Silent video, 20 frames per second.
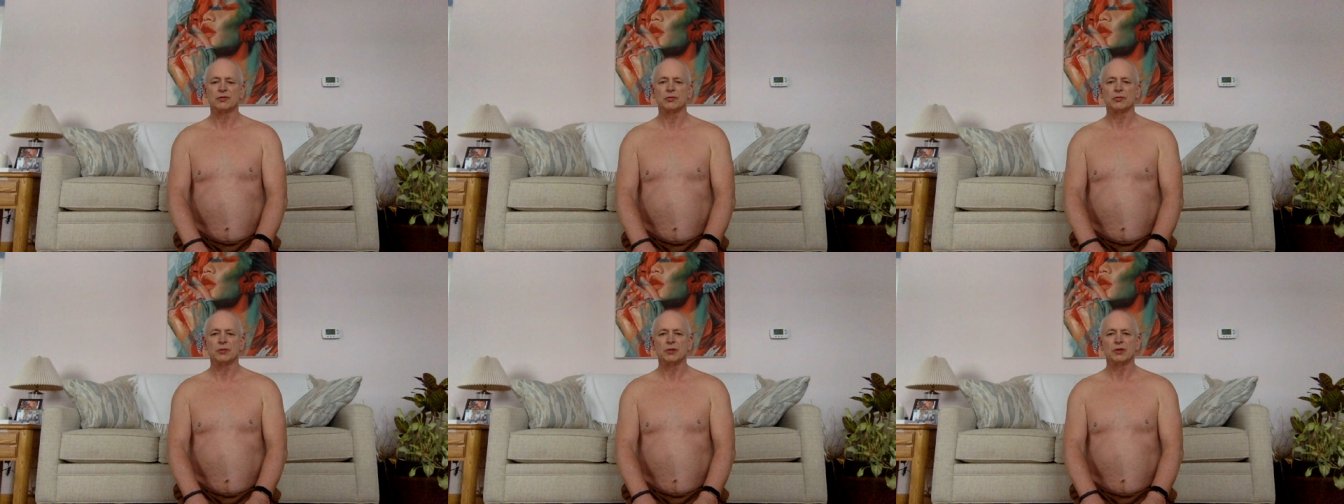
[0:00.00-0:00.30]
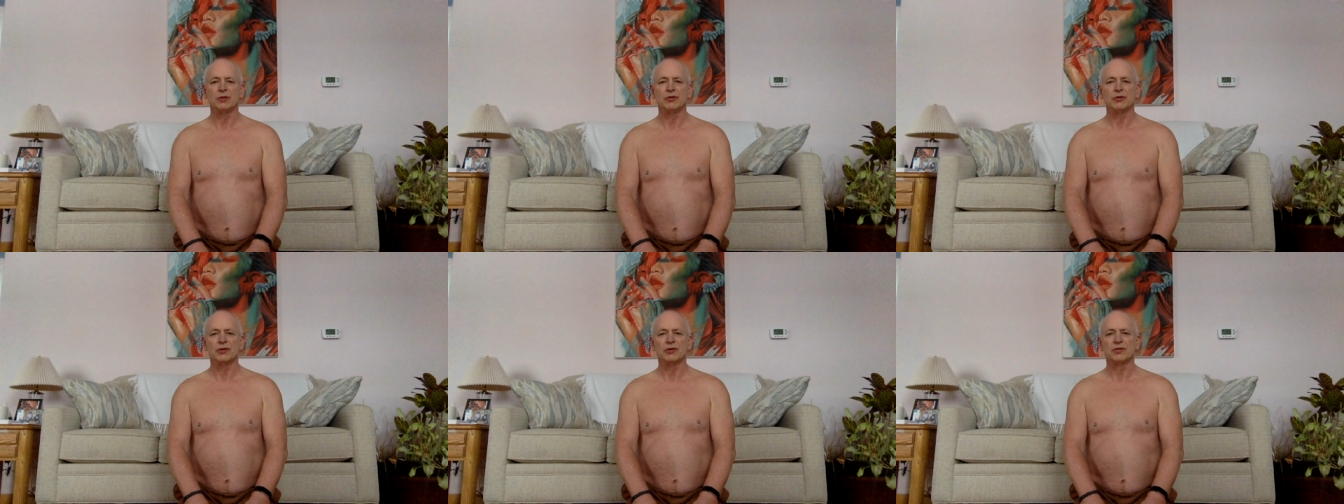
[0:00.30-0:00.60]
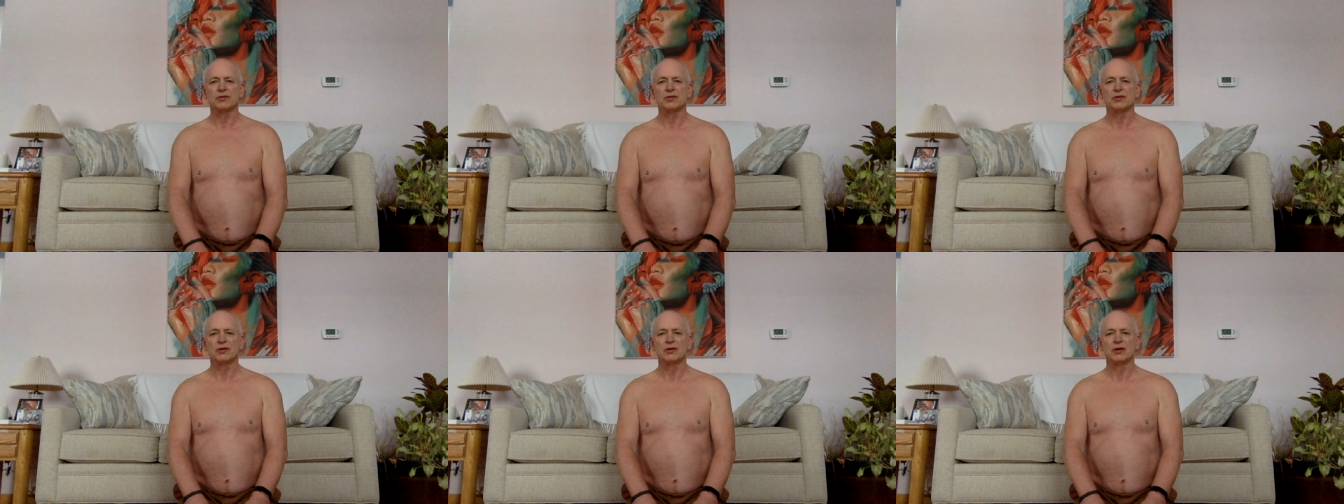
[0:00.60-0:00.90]
will be
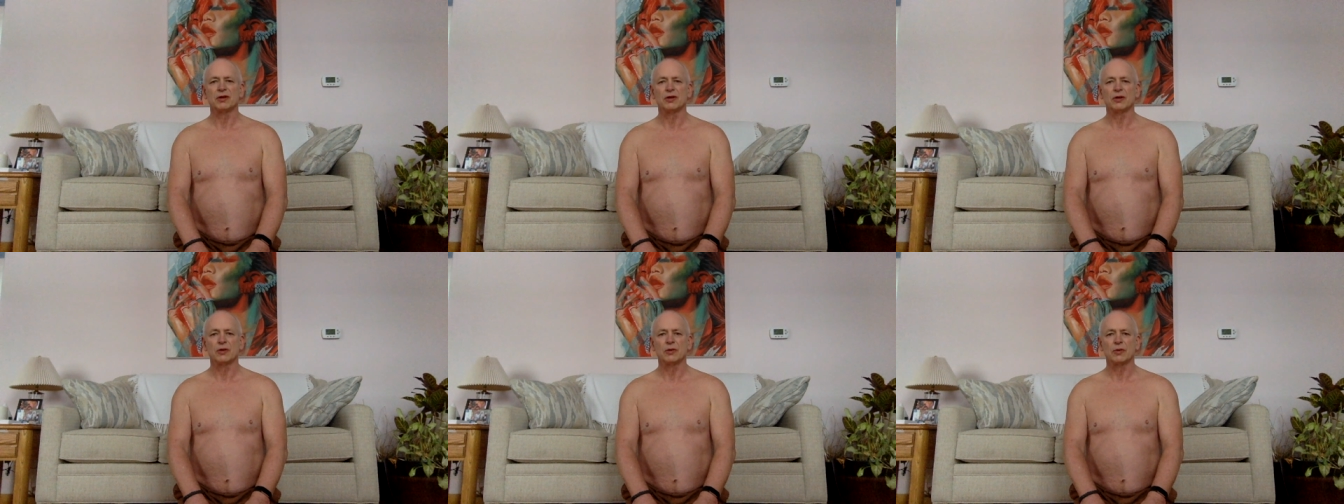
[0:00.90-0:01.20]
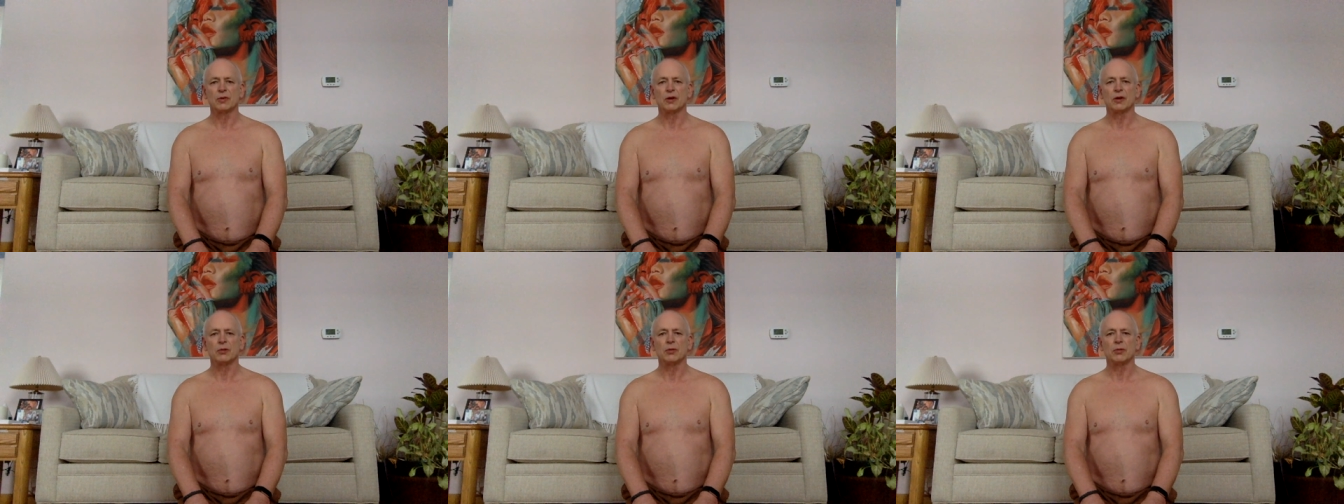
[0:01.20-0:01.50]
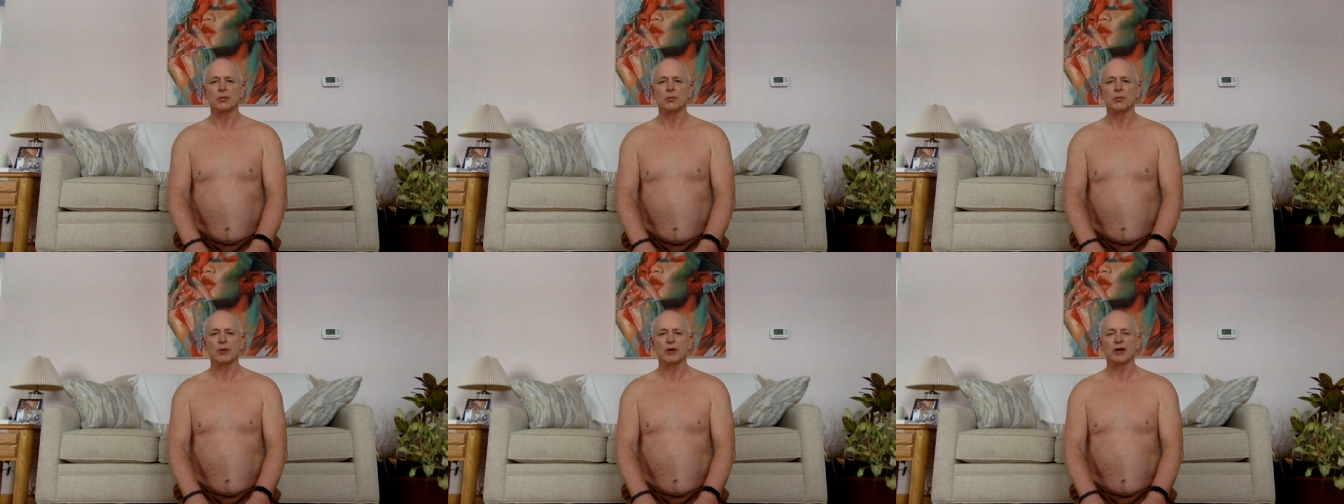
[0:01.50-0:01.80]
just an
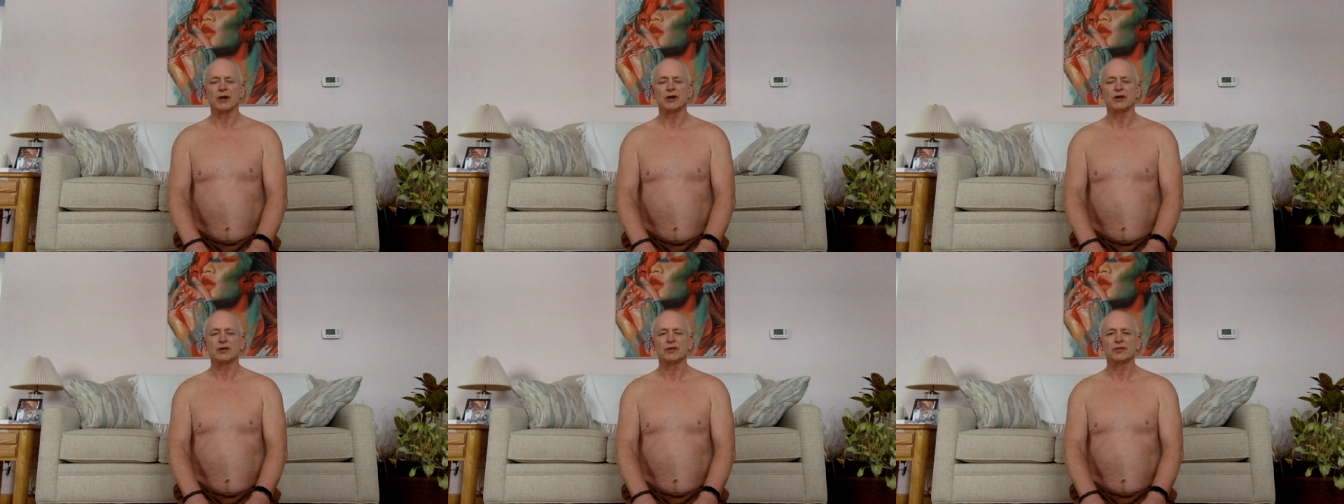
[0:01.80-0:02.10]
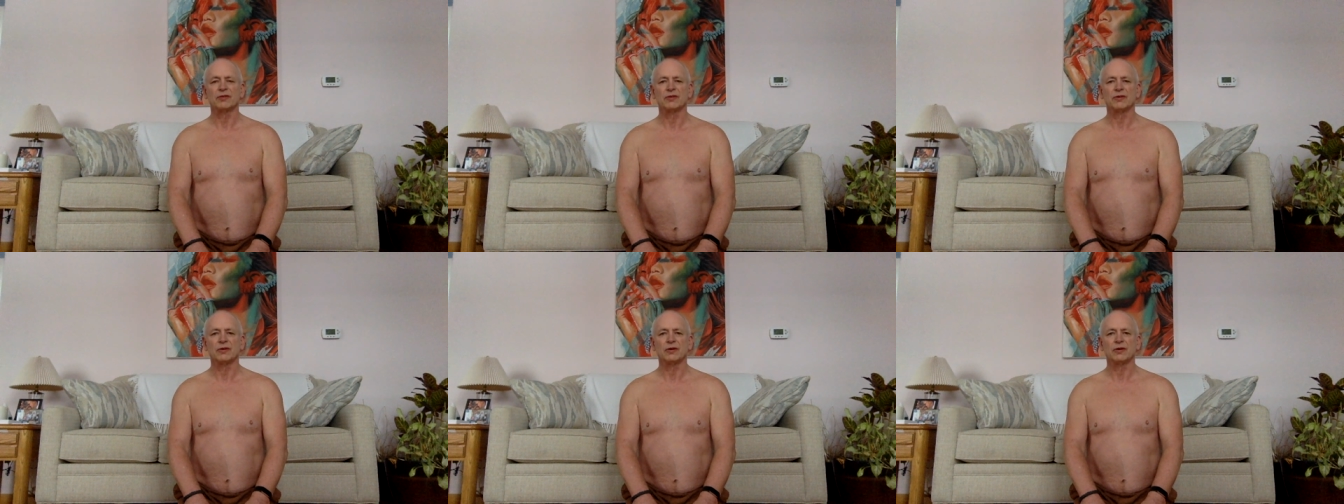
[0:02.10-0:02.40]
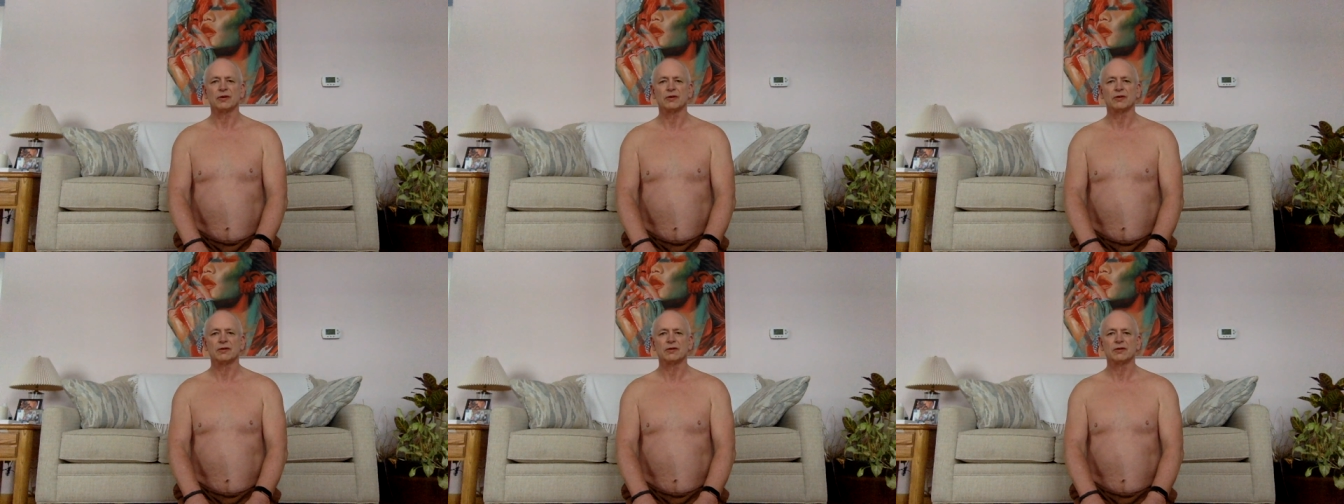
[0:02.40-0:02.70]
incredible practice for
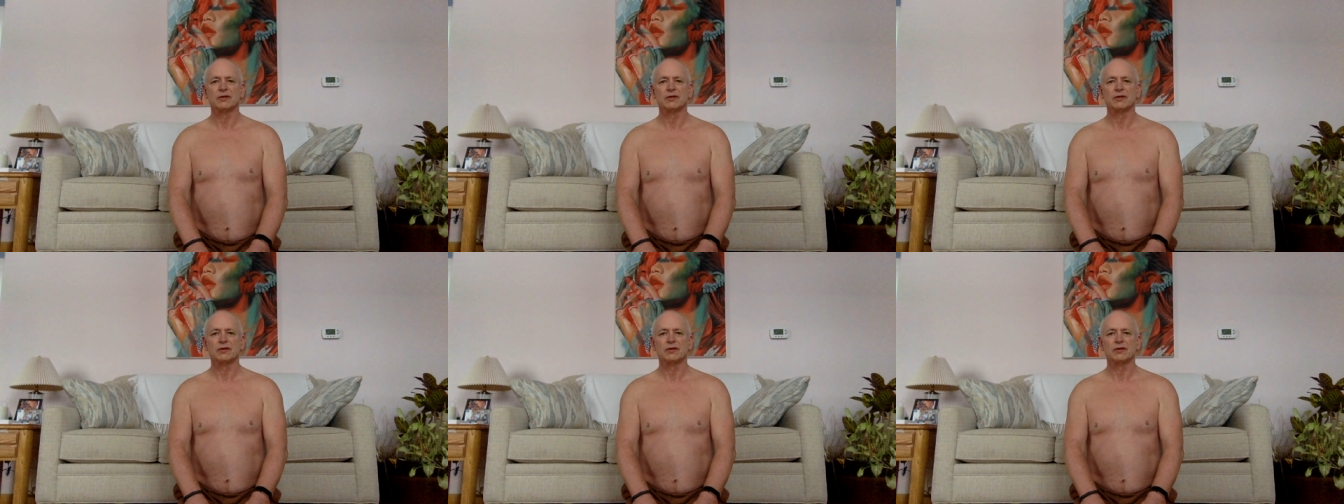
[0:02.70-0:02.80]
you.